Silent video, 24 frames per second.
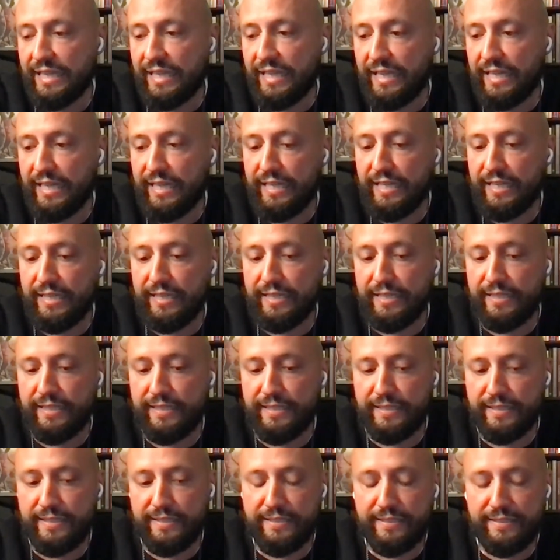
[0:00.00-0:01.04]

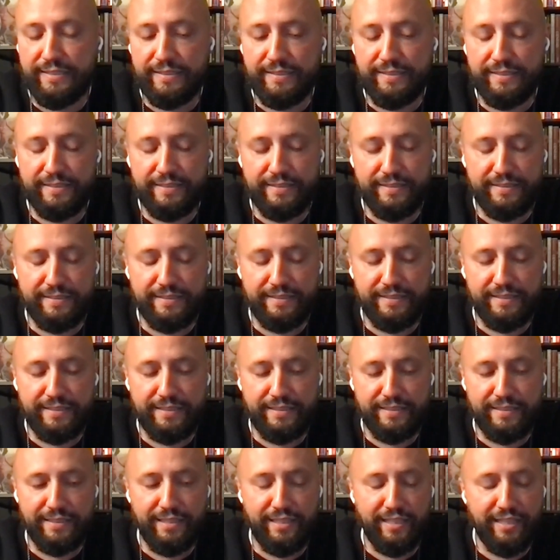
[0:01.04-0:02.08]
And
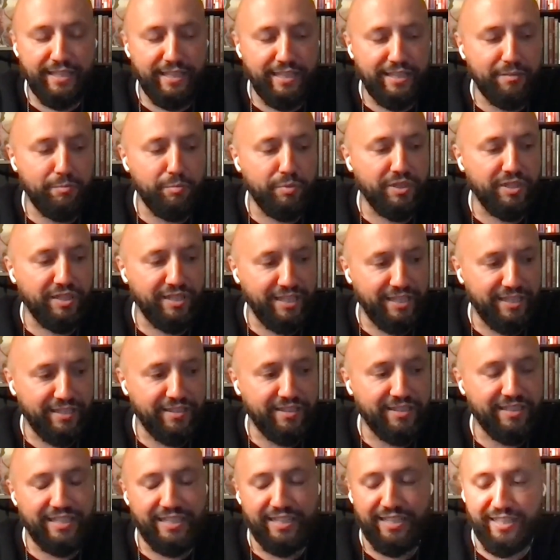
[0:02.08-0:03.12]
year by
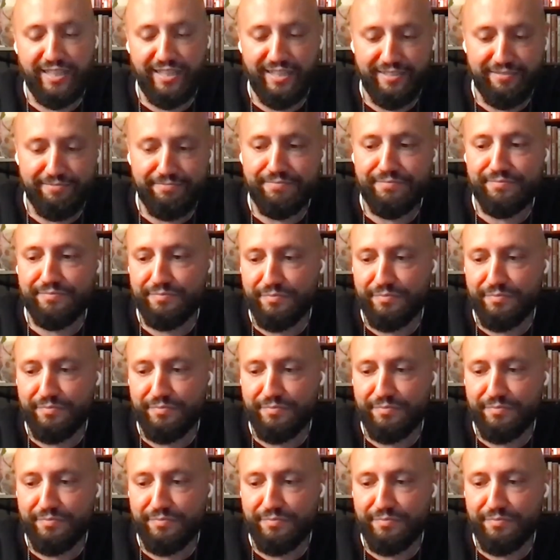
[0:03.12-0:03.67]
year, I